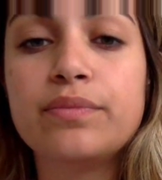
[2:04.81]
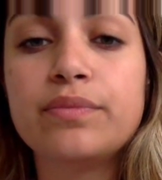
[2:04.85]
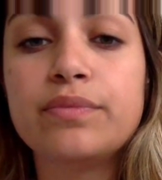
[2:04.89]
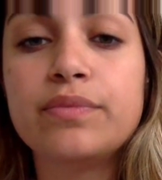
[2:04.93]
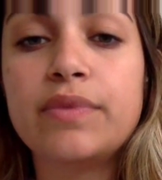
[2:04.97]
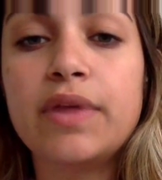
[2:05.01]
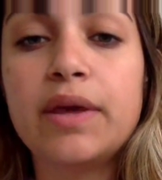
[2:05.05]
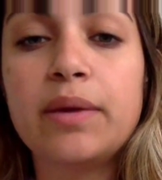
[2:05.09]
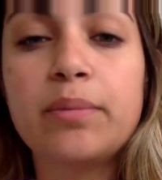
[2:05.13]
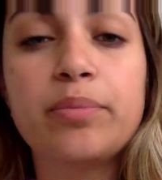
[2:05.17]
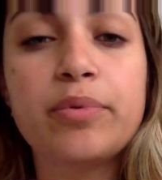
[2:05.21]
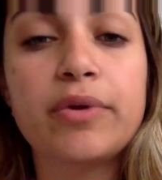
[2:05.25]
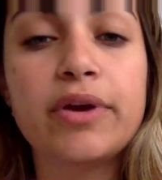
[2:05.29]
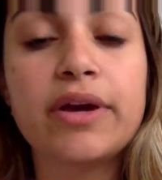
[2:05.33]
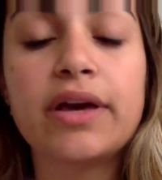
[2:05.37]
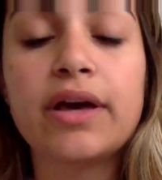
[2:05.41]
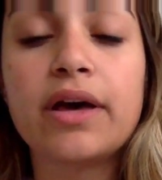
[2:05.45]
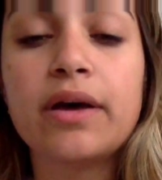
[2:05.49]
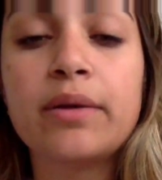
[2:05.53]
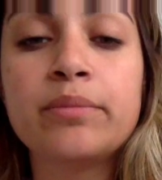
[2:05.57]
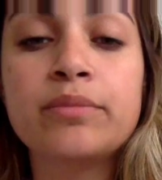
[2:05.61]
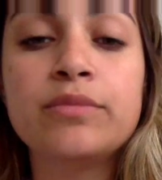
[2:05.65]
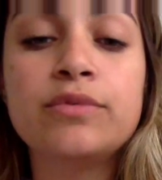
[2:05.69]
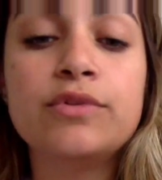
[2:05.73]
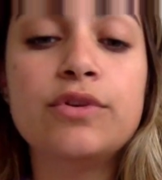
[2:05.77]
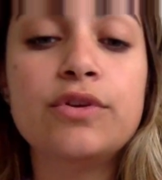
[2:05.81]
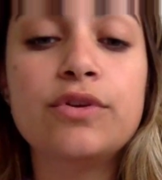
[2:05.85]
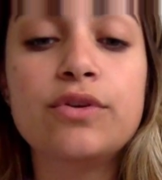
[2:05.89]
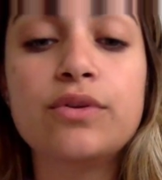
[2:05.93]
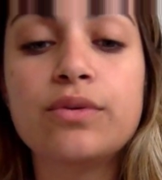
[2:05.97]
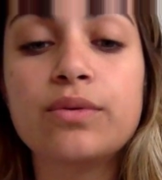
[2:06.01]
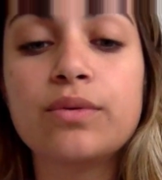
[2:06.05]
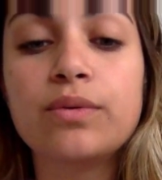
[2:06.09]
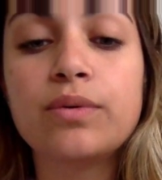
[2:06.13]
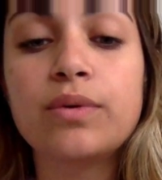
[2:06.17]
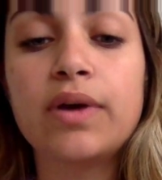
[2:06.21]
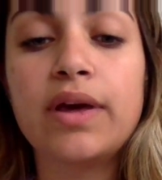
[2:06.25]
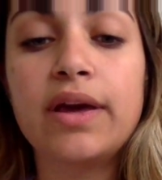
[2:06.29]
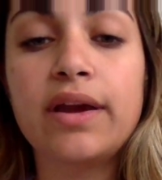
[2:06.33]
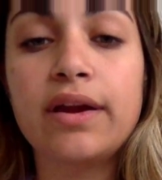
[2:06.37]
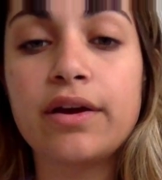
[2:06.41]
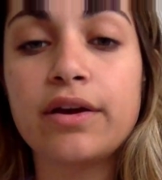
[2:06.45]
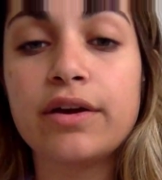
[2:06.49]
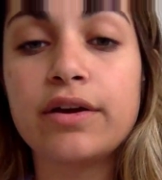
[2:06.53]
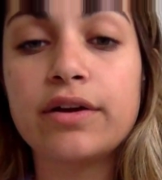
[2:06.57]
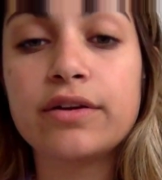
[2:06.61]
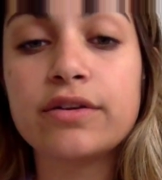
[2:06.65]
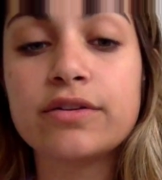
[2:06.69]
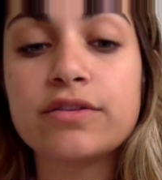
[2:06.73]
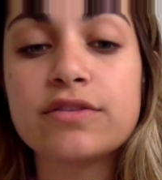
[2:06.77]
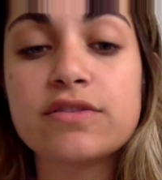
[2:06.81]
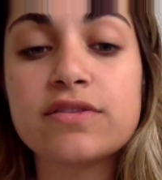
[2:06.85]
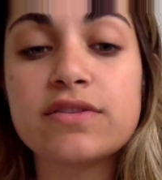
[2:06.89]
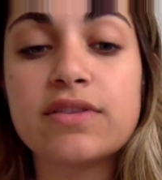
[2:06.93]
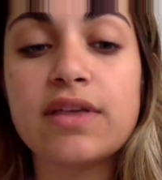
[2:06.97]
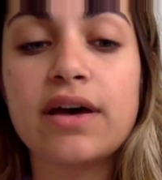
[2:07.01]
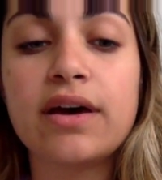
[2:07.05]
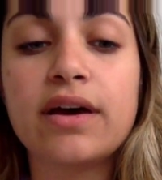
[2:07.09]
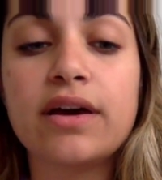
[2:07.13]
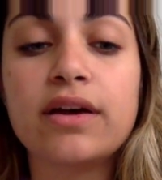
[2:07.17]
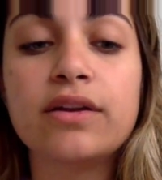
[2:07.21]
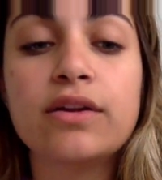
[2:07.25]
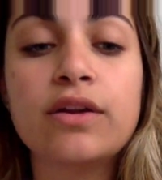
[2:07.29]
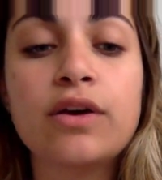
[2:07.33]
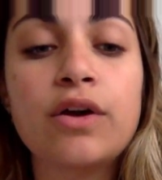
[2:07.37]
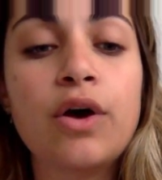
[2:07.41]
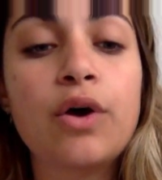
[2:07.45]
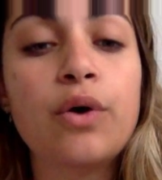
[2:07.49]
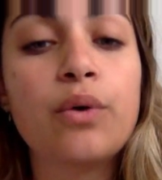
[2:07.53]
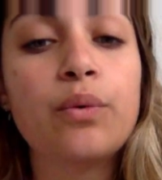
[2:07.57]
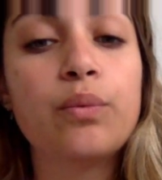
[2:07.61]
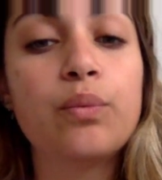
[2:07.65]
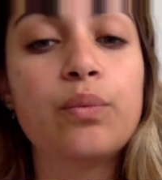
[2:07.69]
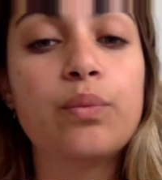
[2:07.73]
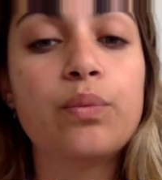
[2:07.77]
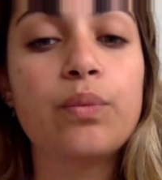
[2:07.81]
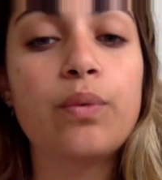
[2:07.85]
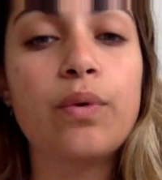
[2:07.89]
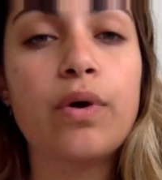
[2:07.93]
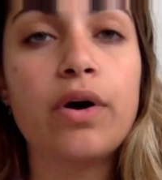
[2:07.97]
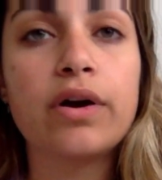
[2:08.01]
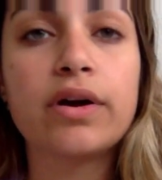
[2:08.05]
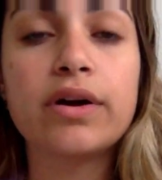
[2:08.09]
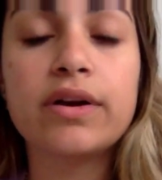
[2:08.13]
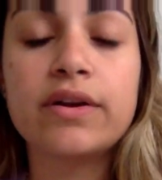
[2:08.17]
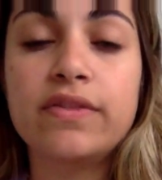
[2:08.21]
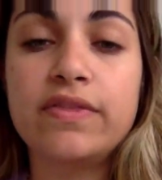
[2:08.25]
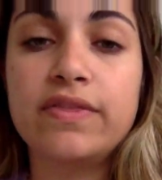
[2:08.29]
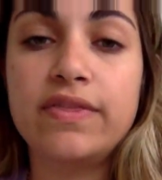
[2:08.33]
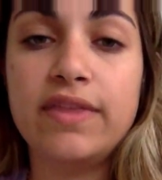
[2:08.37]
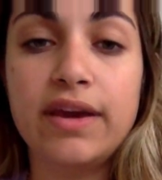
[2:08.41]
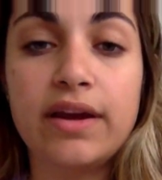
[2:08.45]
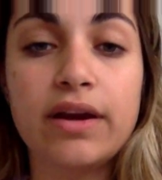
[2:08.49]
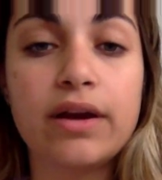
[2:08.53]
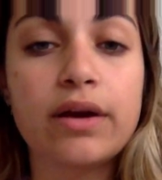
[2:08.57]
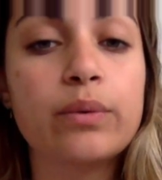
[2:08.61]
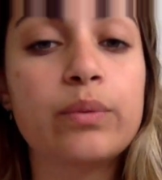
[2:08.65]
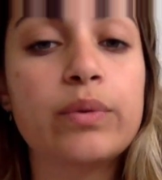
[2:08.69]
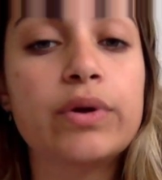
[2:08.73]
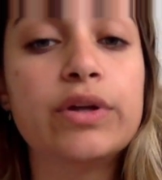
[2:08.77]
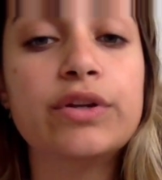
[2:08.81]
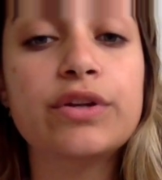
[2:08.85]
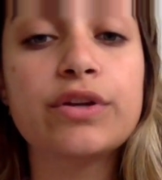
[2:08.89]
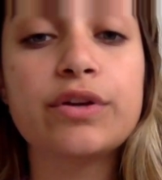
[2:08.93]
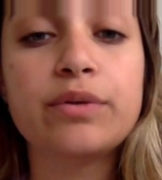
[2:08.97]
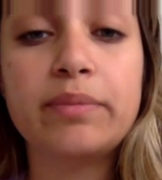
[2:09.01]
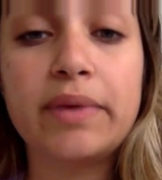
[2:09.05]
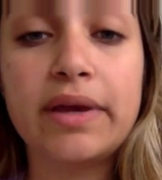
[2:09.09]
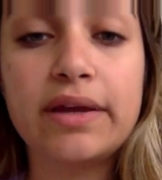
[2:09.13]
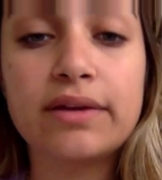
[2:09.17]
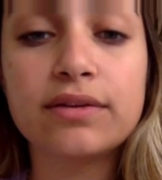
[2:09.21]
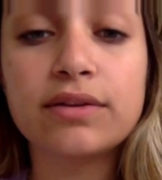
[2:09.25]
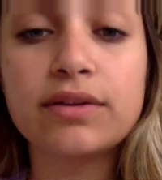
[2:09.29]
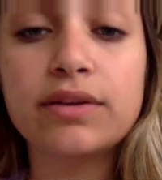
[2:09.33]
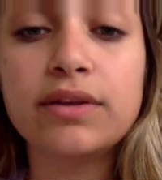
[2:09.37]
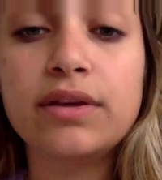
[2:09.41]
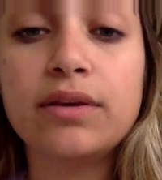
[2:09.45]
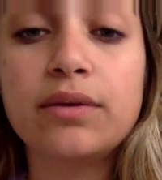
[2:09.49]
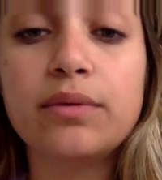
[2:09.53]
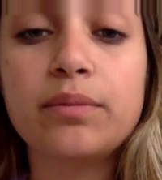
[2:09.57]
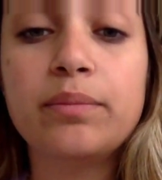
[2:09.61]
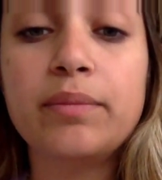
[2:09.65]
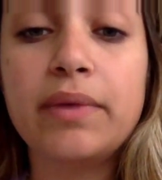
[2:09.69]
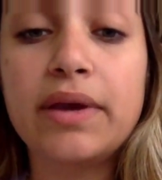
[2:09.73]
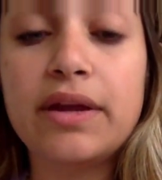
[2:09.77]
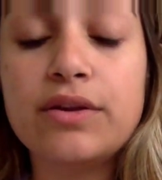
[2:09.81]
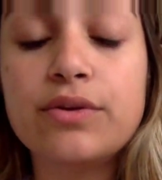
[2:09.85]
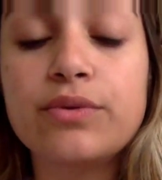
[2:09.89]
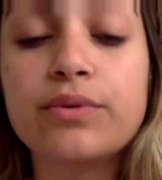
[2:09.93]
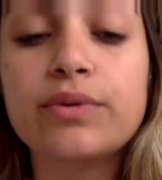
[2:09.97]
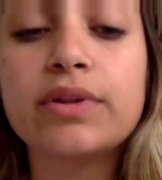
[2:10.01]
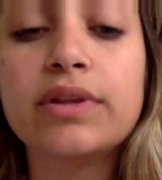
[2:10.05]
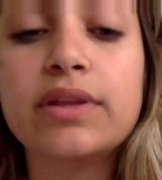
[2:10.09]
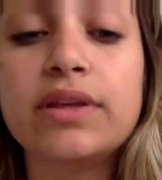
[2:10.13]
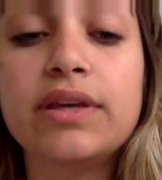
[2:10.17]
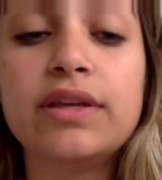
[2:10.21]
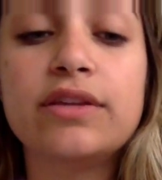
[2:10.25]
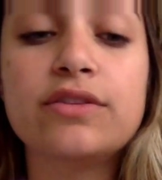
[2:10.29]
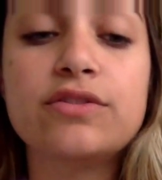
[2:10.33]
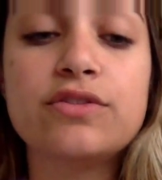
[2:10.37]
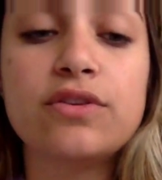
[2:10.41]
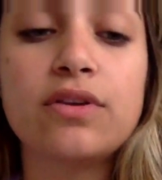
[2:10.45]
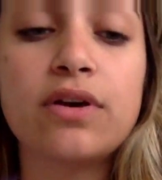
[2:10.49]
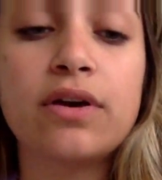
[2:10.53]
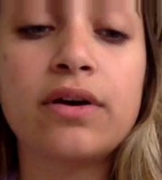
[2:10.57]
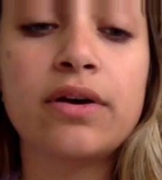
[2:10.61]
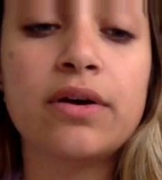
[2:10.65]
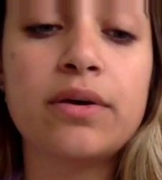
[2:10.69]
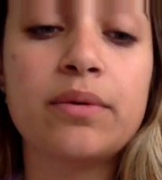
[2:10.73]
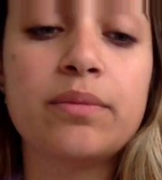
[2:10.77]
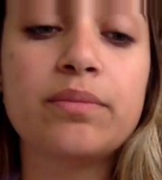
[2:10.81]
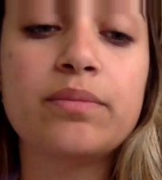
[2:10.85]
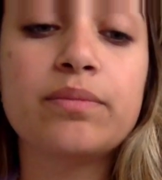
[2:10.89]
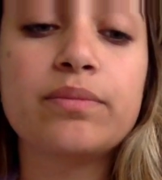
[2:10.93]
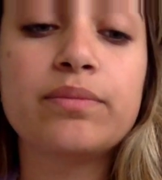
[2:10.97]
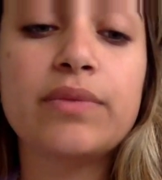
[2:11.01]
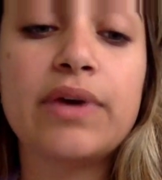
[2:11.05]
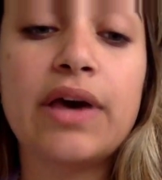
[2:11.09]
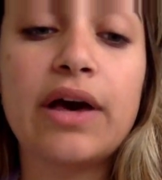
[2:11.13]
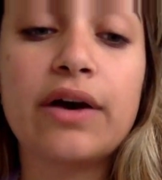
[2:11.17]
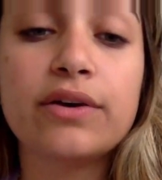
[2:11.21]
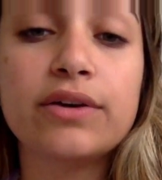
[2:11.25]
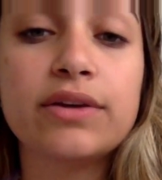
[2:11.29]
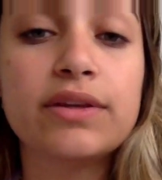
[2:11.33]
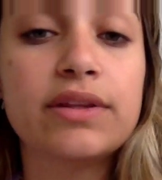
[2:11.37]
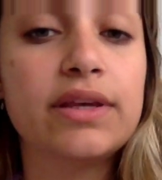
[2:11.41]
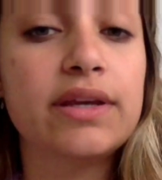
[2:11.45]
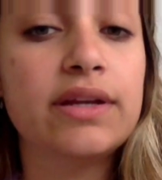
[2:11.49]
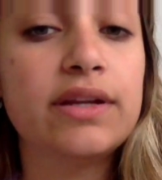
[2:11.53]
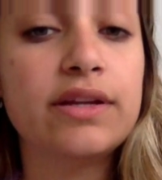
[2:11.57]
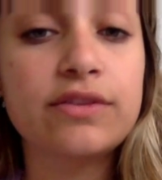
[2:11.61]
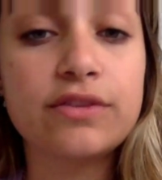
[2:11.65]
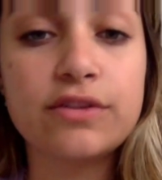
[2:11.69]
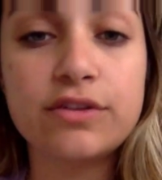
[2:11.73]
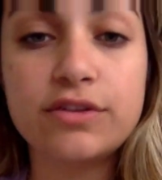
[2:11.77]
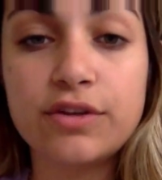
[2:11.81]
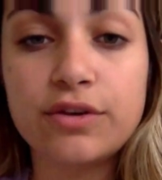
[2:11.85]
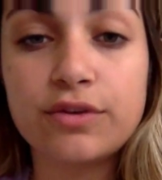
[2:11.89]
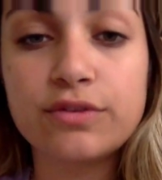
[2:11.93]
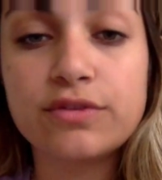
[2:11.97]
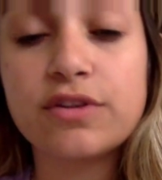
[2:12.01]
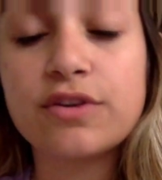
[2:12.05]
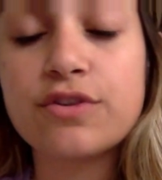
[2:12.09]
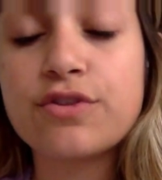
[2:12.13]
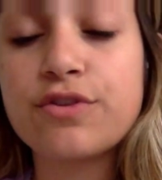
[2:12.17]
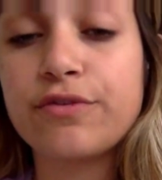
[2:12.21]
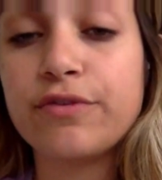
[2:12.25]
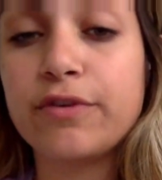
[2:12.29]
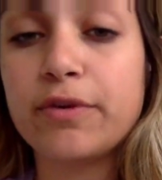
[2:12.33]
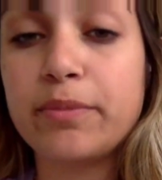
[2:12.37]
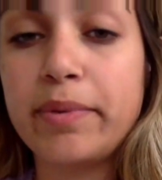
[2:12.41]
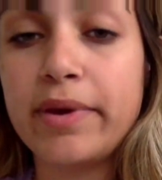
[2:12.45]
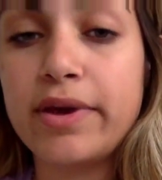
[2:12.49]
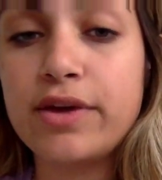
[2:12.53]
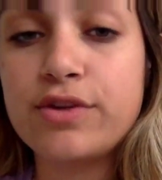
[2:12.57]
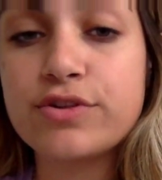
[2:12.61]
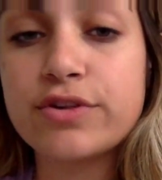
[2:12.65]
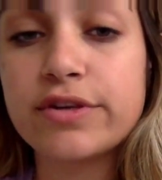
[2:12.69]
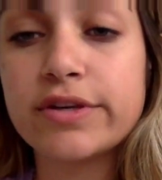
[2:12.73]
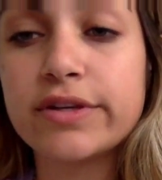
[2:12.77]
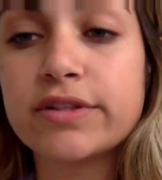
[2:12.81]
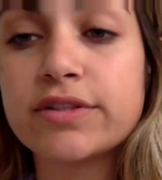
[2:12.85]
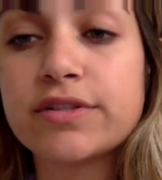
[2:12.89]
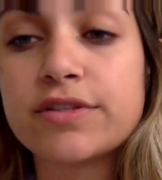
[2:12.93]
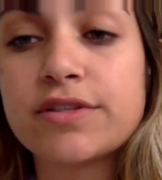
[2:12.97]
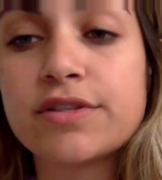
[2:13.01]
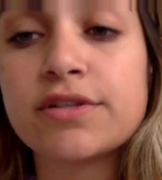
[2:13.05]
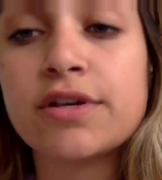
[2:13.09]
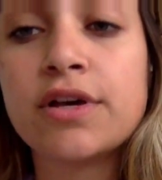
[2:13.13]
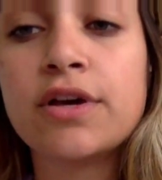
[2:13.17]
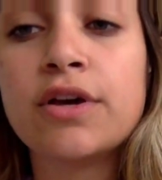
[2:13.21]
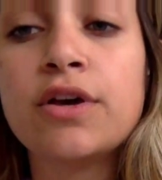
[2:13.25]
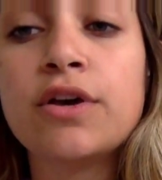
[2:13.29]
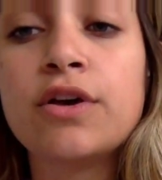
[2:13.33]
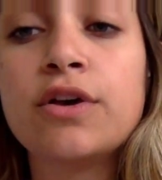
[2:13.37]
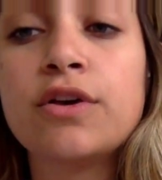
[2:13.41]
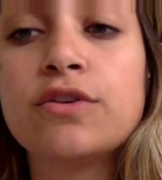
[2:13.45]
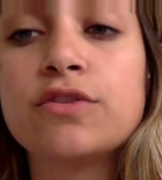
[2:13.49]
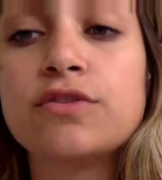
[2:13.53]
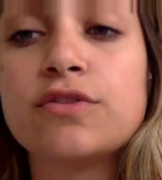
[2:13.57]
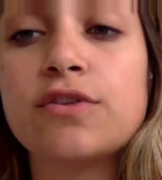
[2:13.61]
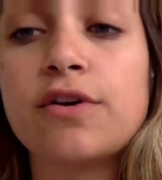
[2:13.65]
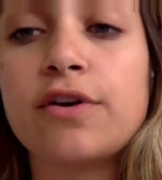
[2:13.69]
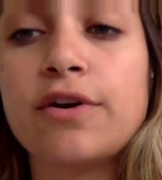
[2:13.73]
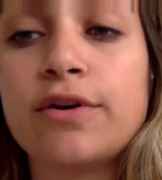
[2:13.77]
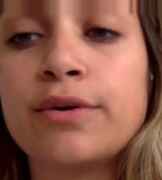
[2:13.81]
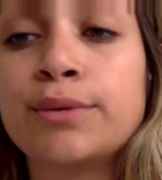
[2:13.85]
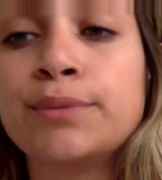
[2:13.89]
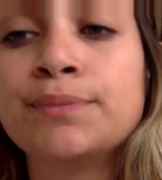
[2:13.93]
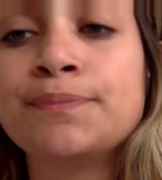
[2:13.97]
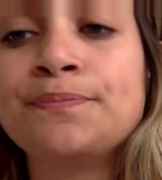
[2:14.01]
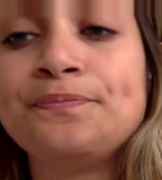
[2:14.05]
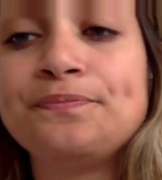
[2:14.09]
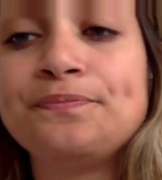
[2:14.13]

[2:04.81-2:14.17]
they bring up new errors that aren't there when you're manually calculating the dosage for patients. So